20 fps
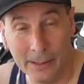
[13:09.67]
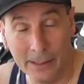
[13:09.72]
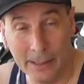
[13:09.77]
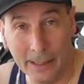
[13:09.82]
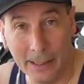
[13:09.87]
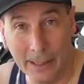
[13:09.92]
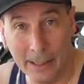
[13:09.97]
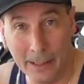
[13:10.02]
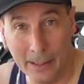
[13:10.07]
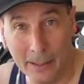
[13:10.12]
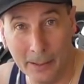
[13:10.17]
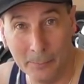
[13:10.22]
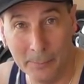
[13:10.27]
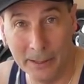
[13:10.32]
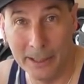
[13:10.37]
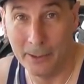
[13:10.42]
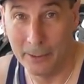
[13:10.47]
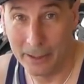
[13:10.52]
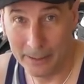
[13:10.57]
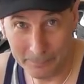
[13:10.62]
But
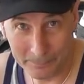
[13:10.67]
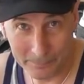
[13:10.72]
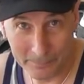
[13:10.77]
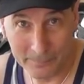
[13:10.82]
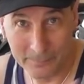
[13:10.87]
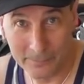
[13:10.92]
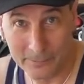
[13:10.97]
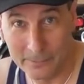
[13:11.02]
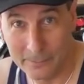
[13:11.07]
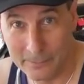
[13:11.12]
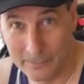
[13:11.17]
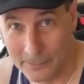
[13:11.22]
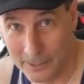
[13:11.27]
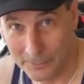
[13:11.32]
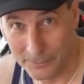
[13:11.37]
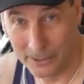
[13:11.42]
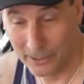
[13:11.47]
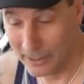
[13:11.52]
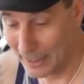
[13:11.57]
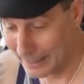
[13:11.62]
anyway,
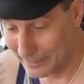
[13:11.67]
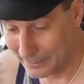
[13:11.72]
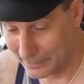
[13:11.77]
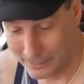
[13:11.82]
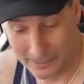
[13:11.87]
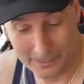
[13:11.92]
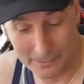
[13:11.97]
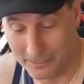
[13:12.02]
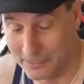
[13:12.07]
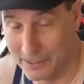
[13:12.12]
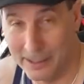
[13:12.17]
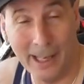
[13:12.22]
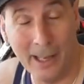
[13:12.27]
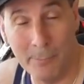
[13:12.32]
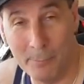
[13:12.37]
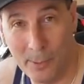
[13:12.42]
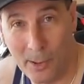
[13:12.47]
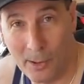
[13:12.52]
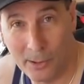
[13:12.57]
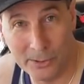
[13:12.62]
if you like the
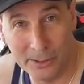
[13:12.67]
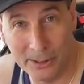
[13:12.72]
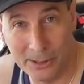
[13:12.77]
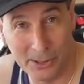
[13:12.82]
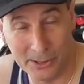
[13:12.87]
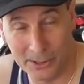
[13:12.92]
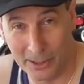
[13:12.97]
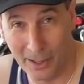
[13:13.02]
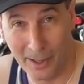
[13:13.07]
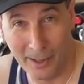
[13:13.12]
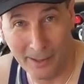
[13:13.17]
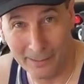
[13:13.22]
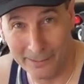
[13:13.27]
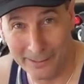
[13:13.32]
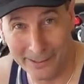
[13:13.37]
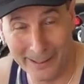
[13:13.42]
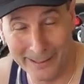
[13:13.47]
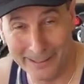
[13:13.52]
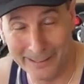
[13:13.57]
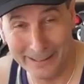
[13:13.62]
unboxing style
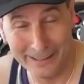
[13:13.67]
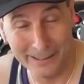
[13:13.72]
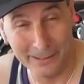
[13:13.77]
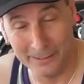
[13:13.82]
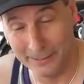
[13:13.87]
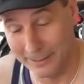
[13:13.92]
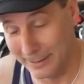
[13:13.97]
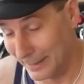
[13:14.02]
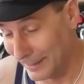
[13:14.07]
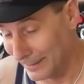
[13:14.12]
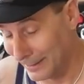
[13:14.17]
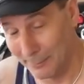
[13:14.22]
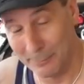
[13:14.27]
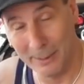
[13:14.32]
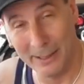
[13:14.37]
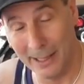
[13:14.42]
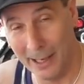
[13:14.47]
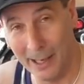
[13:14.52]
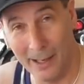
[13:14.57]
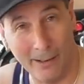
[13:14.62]
that I did, then let
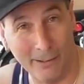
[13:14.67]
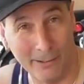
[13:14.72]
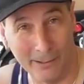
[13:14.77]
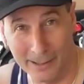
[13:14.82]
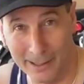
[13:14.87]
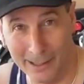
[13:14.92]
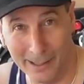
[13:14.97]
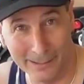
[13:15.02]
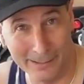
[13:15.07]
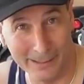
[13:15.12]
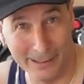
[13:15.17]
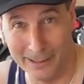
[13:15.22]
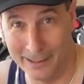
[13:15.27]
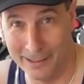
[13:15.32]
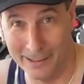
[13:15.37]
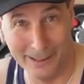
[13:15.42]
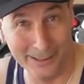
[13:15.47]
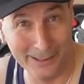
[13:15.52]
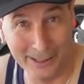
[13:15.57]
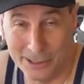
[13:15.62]
me know, right?
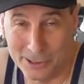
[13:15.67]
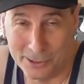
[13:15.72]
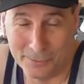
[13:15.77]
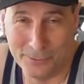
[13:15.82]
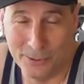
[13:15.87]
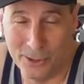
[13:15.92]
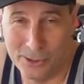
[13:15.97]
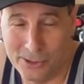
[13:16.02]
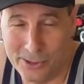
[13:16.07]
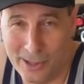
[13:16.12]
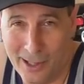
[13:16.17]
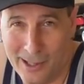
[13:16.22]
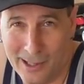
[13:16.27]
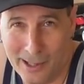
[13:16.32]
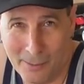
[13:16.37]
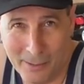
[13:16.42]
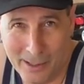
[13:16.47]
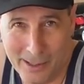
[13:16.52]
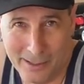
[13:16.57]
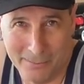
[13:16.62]
It's the first time